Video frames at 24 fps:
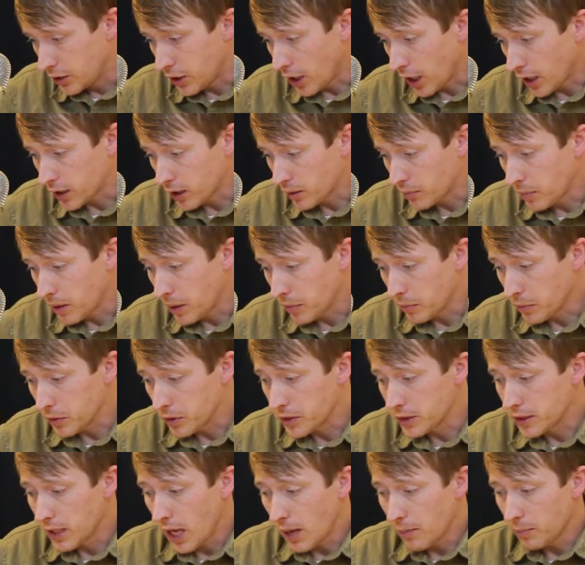Dr. Pepper
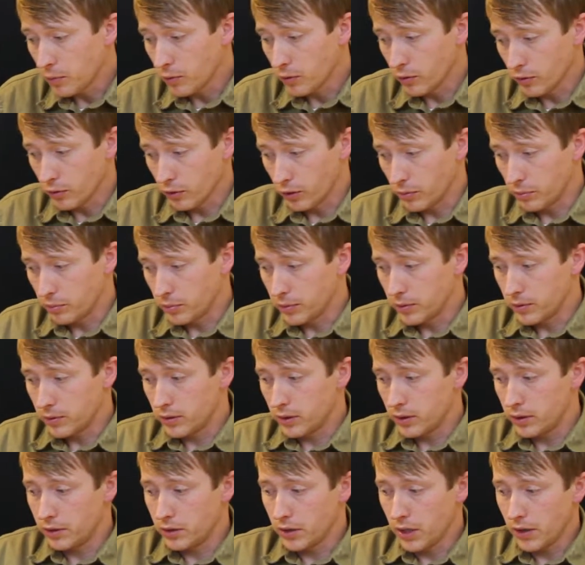Snapple Group,
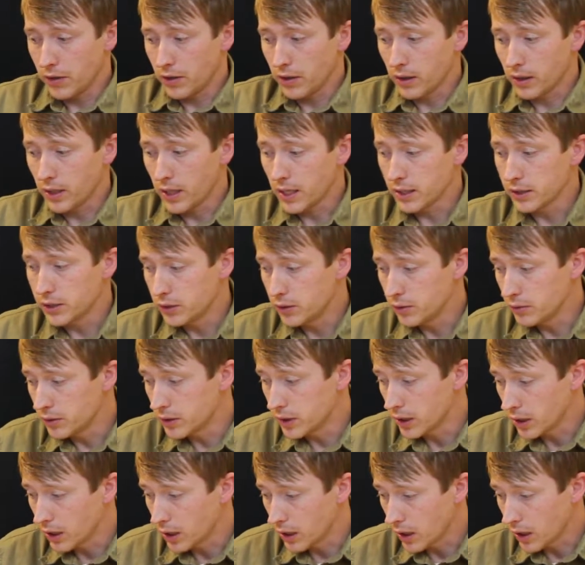nonetheless
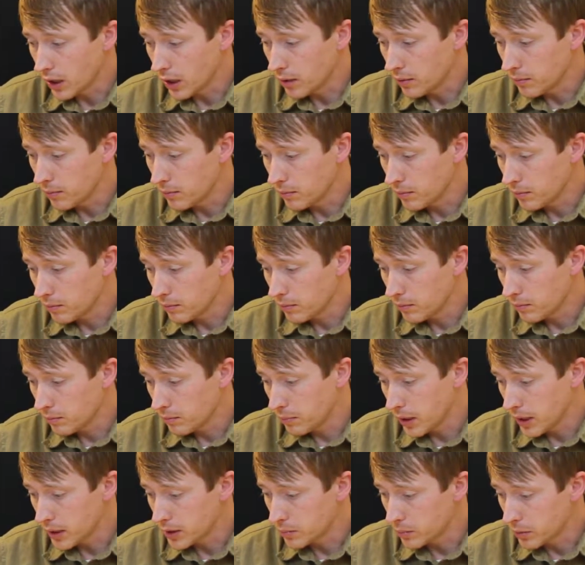
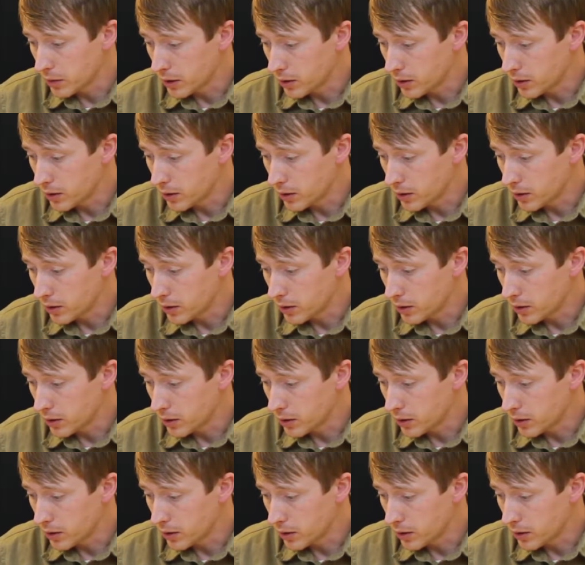possibly